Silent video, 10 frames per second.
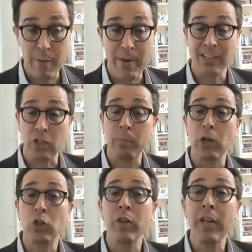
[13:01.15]
Because a
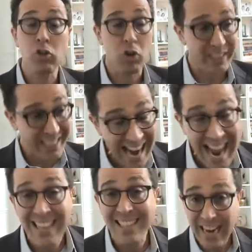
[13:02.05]
special needs trust
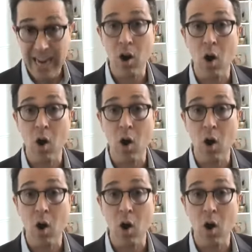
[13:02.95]
can take